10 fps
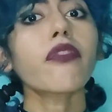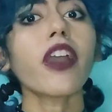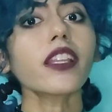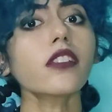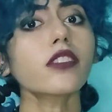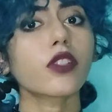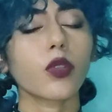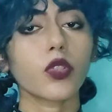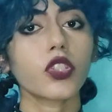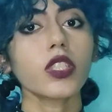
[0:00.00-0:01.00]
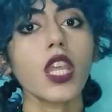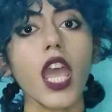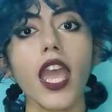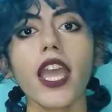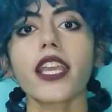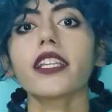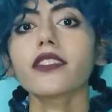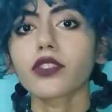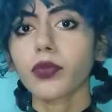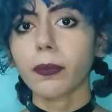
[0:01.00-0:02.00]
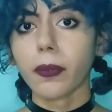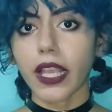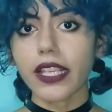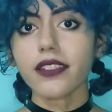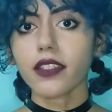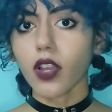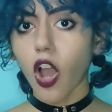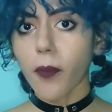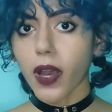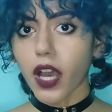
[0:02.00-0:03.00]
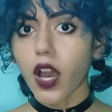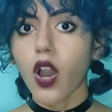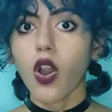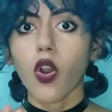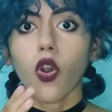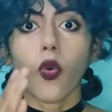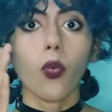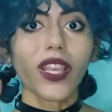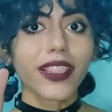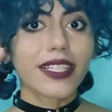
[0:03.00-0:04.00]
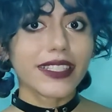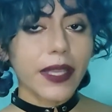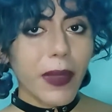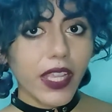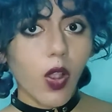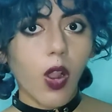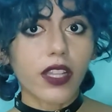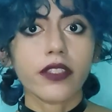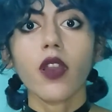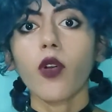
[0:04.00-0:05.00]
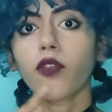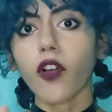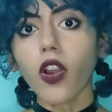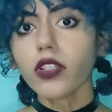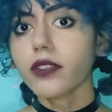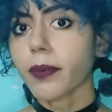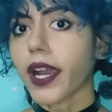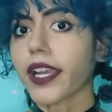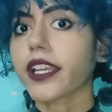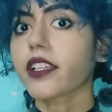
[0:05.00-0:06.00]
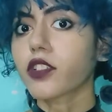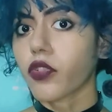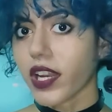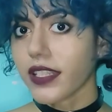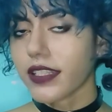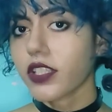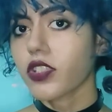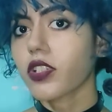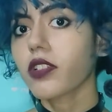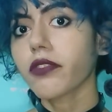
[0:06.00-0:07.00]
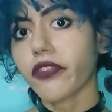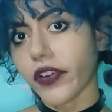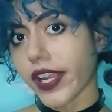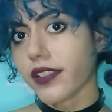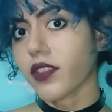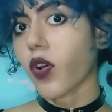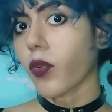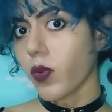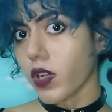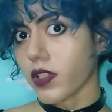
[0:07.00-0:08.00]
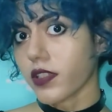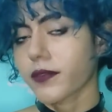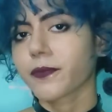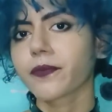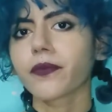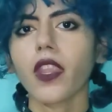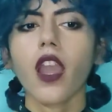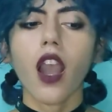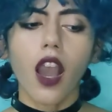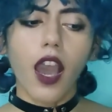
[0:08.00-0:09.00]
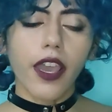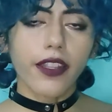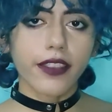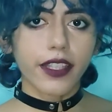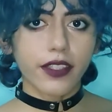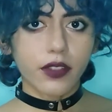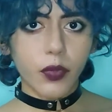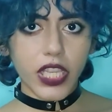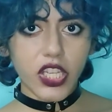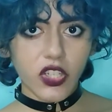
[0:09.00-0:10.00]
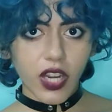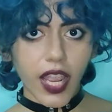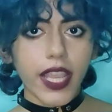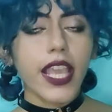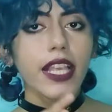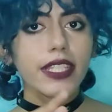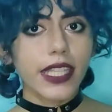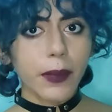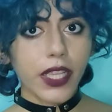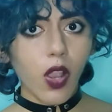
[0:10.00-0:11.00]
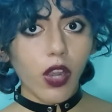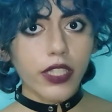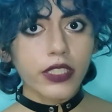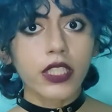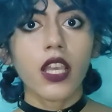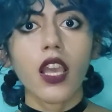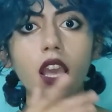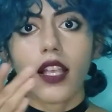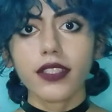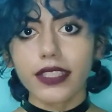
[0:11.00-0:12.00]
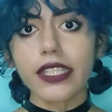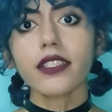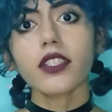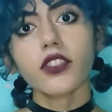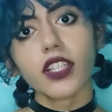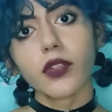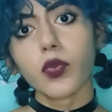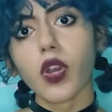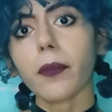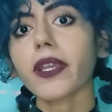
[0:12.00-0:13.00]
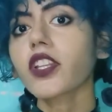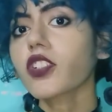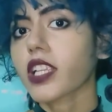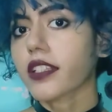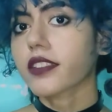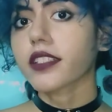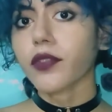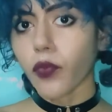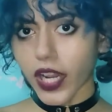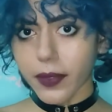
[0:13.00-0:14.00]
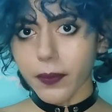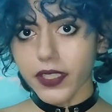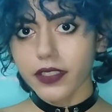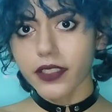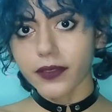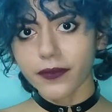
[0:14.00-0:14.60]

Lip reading: final solution is to replace the comma with the semicolon followed by a transitional phrase or word. Arati is very shy, semicolon, since she grew up in a sheltered environment.